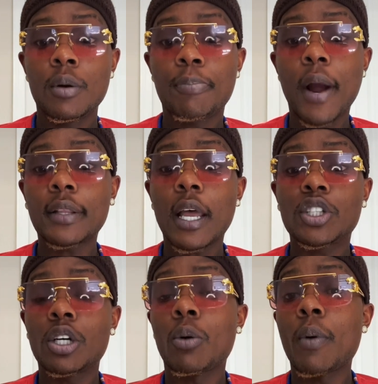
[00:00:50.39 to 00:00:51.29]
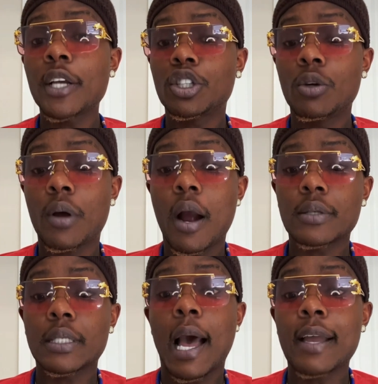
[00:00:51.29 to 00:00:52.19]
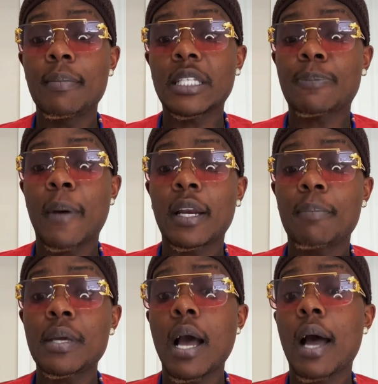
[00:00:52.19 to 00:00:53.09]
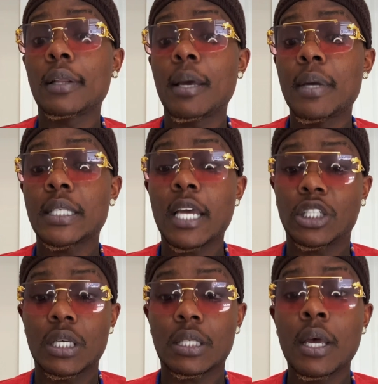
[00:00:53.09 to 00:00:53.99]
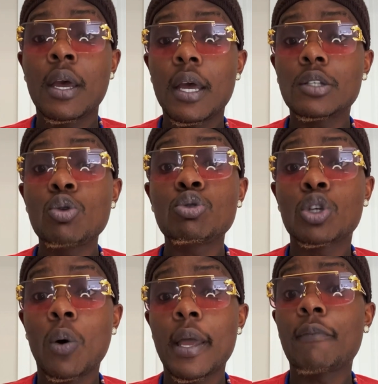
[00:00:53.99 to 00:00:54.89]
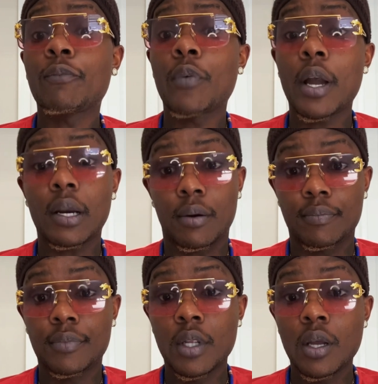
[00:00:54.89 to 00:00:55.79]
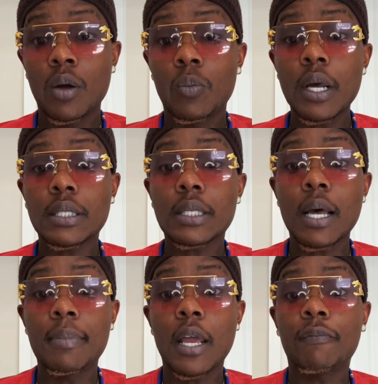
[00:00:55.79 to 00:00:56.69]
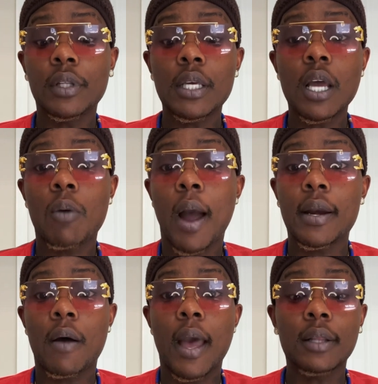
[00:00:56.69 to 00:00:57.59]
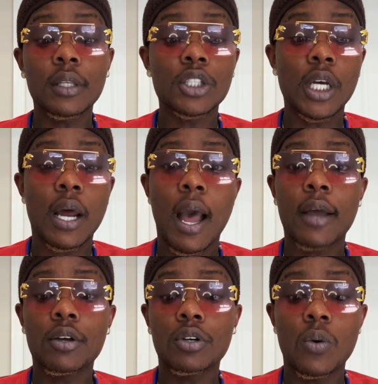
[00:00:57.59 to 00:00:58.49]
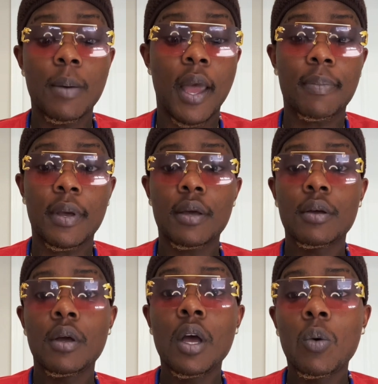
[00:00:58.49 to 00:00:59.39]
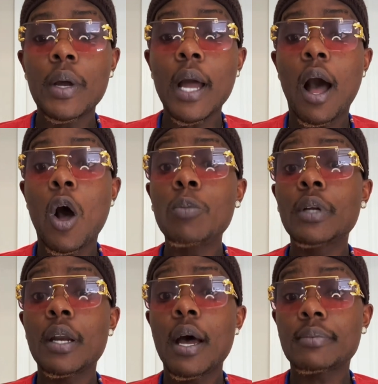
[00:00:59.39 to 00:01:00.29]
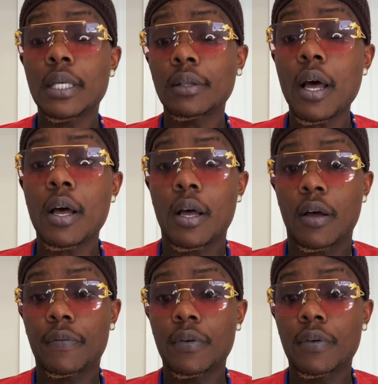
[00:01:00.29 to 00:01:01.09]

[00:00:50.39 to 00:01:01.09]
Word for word: Break that generational curse. I am expanding beyond limitations into joy and freedom. What else is coming in for Leo right now? Hey, Legina, how you doing, baby? We got opening up to love.